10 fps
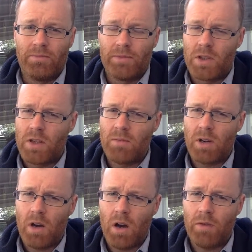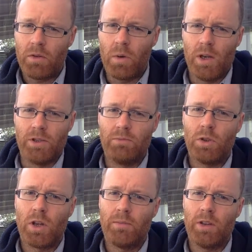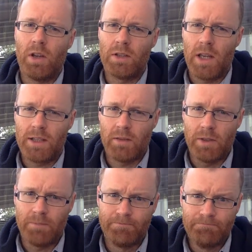You see them in a half equation, we'll come to those later, but